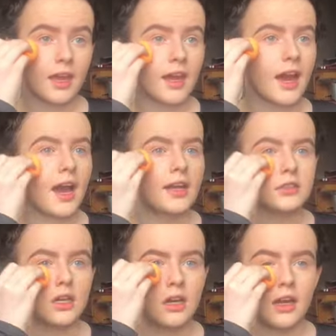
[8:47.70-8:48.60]
I had
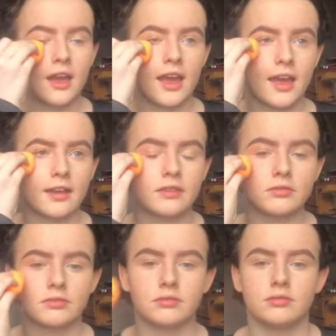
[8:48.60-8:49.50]
her
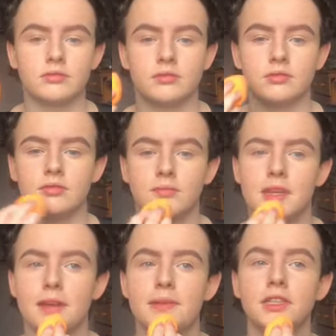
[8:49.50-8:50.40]
in
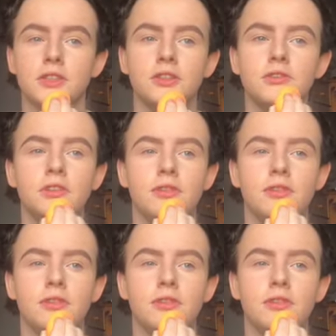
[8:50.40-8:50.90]
primary school.